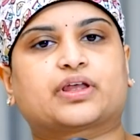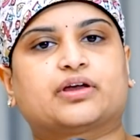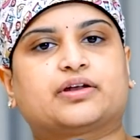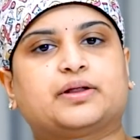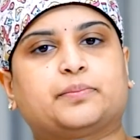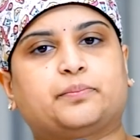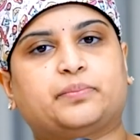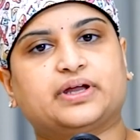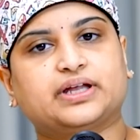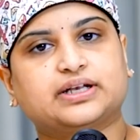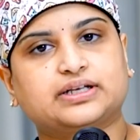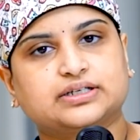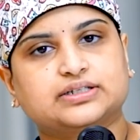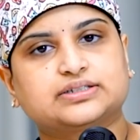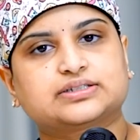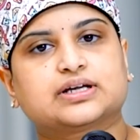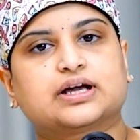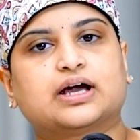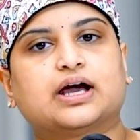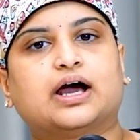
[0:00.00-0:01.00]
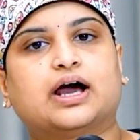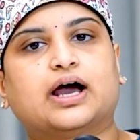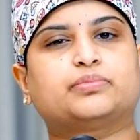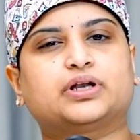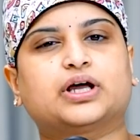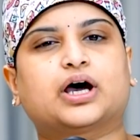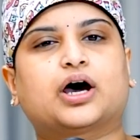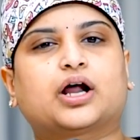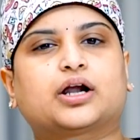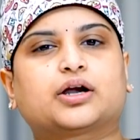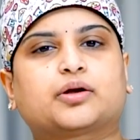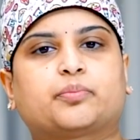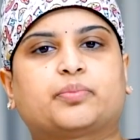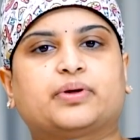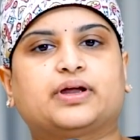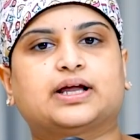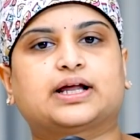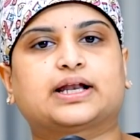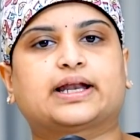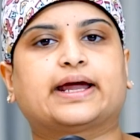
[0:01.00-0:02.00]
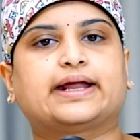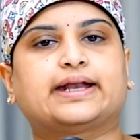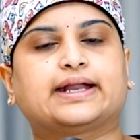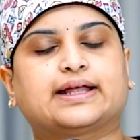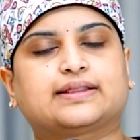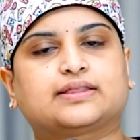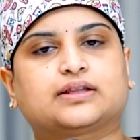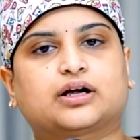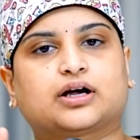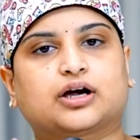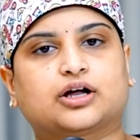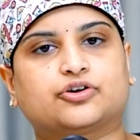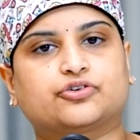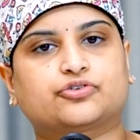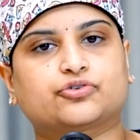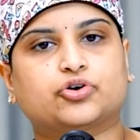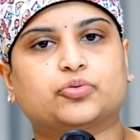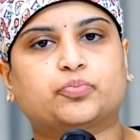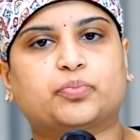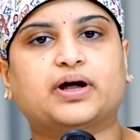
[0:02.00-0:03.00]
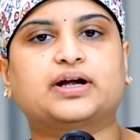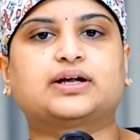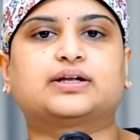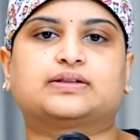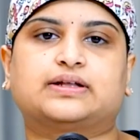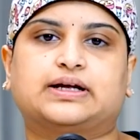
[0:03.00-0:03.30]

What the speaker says: repeat it, dark pink line at the control part,